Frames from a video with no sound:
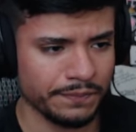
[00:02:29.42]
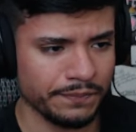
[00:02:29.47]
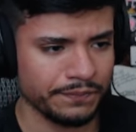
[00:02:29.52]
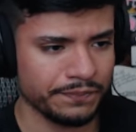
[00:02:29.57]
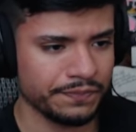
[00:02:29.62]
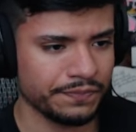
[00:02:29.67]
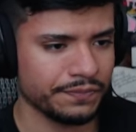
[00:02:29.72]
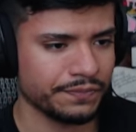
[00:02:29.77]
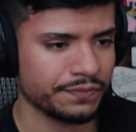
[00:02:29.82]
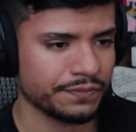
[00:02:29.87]

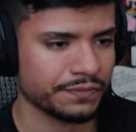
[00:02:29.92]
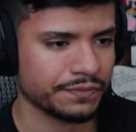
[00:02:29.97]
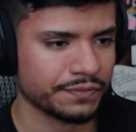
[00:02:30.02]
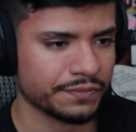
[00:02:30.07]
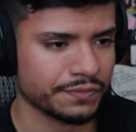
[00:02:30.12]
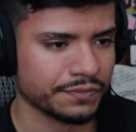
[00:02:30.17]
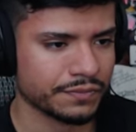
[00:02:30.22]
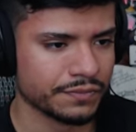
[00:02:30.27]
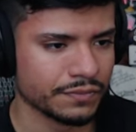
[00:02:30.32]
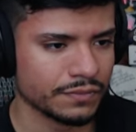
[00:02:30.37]

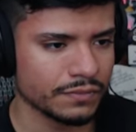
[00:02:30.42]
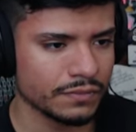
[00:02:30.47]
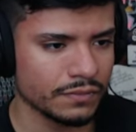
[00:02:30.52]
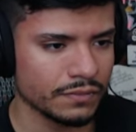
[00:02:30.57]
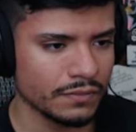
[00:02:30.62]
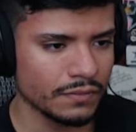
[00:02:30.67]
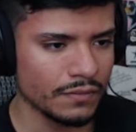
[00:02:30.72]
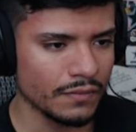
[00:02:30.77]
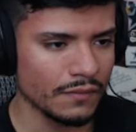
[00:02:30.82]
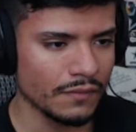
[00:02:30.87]

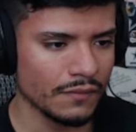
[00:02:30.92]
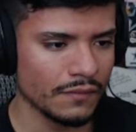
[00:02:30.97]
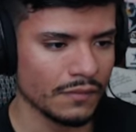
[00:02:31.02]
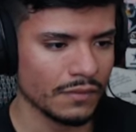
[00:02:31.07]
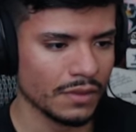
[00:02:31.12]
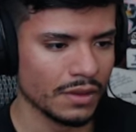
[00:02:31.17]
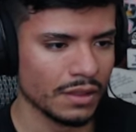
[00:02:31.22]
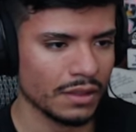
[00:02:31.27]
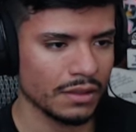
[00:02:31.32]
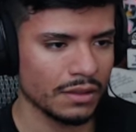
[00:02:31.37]

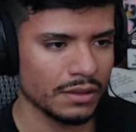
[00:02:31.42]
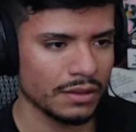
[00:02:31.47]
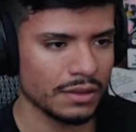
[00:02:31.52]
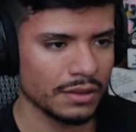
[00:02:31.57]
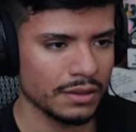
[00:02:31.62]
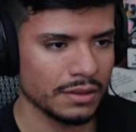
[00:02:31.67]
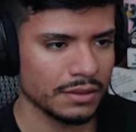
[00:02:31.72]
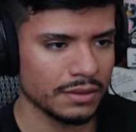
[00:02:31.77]
(no one is talking)